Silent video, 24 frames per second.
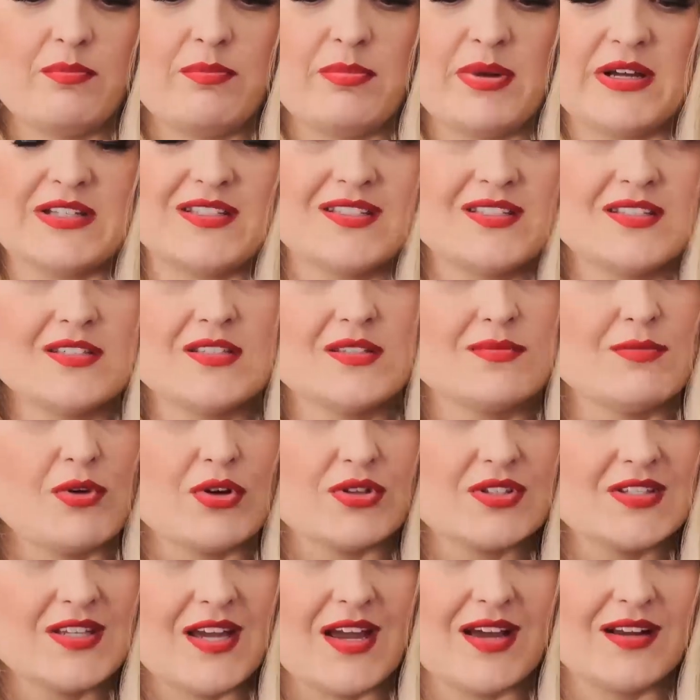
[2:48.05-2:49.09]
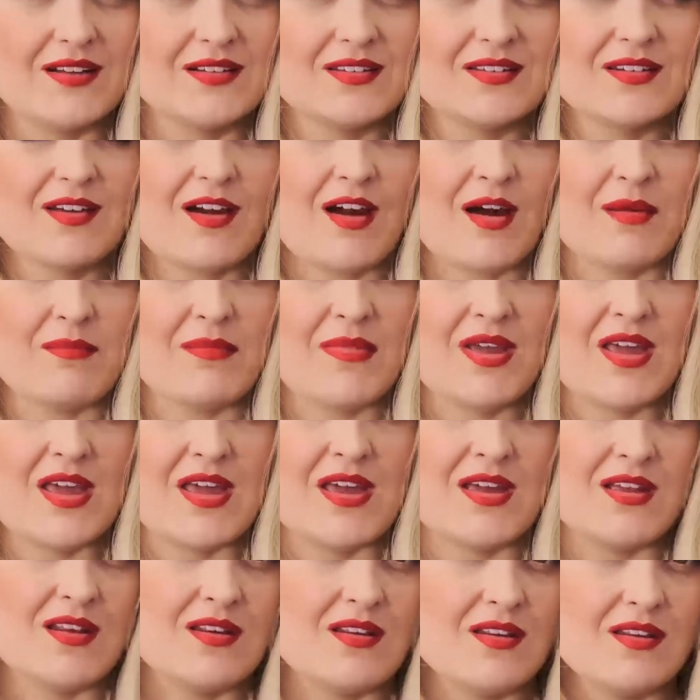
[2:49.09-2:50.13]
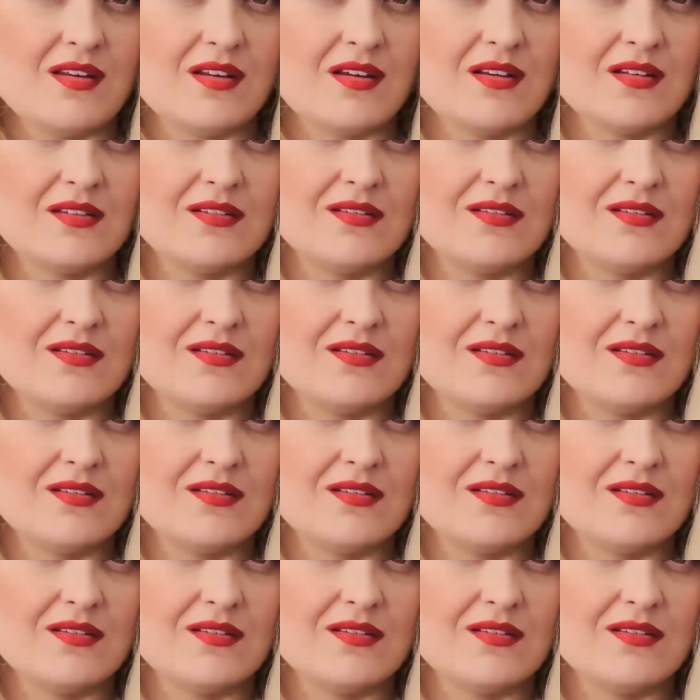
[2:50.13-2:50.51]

but since most eggs come in